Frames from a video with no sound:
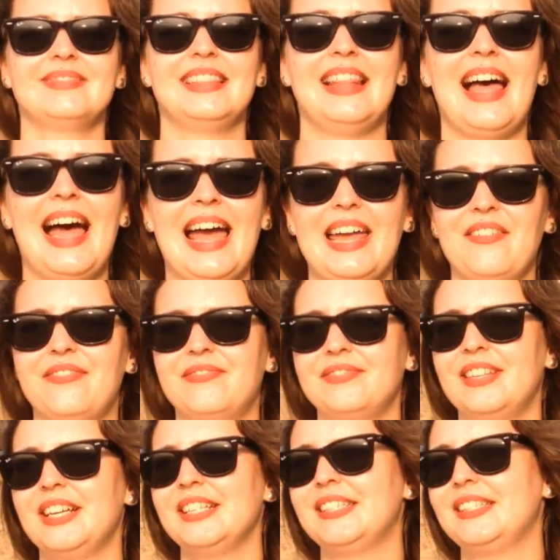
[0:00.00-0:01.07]
life,
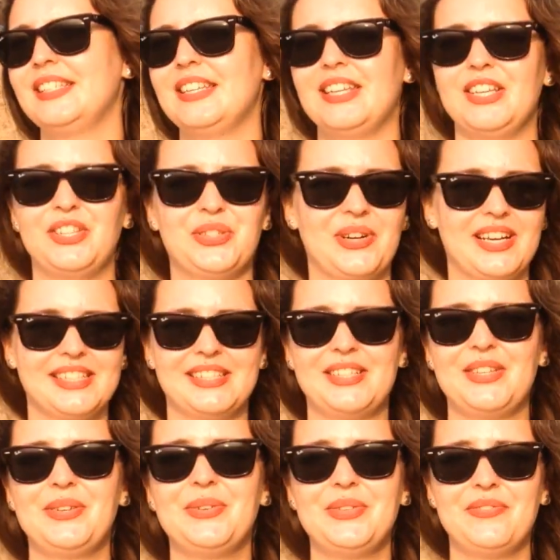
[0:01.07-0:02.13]
destiny, trust
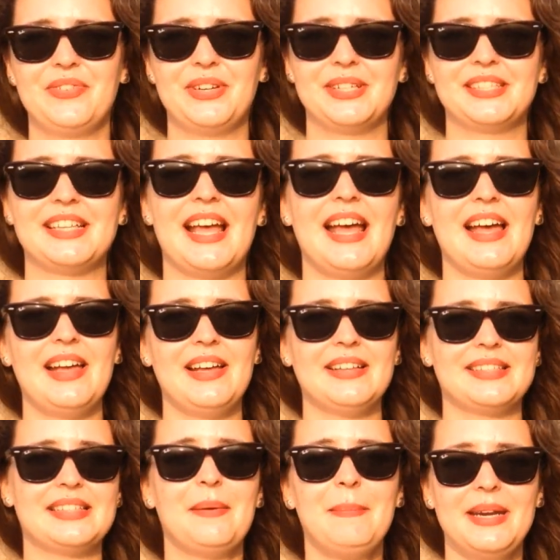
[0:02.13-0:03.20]
the universe,
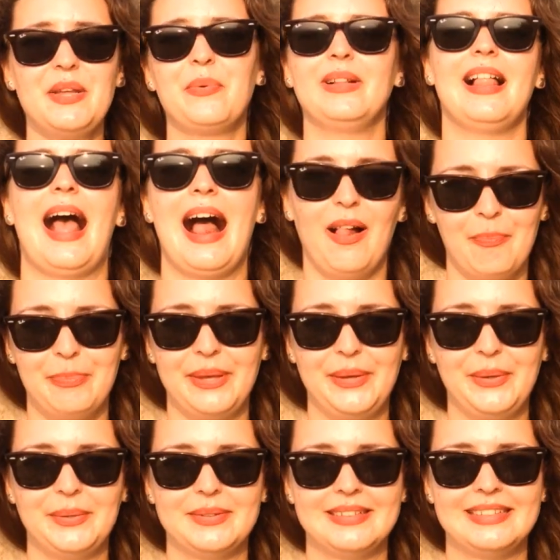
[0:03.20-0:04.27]
somebody will help
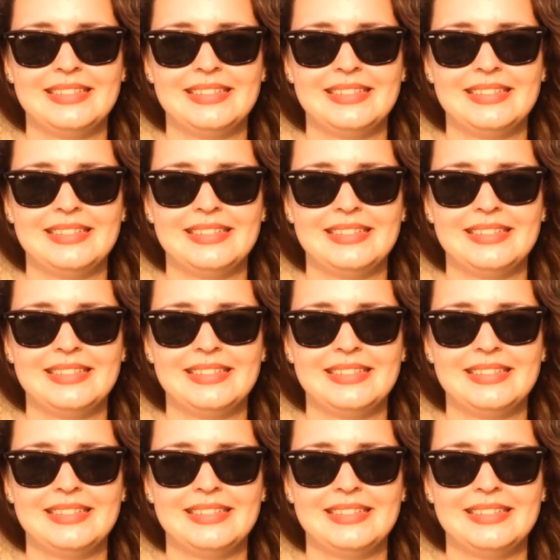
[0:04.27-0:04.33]
you.